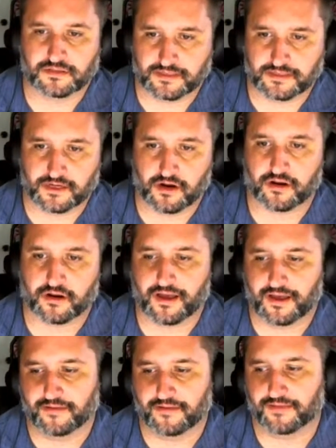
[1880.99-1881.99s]
that's an
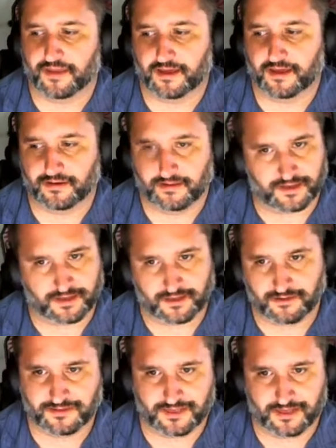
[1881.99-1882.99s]
archive that, like
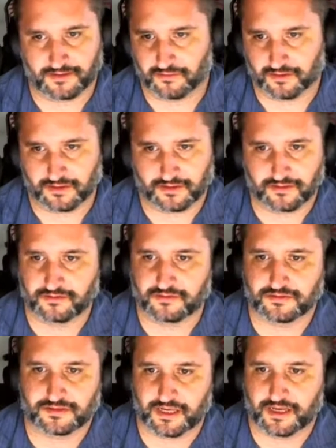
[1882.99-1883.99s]
you said, we'll
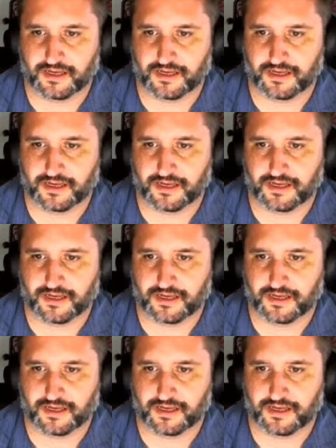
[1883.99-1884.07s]
use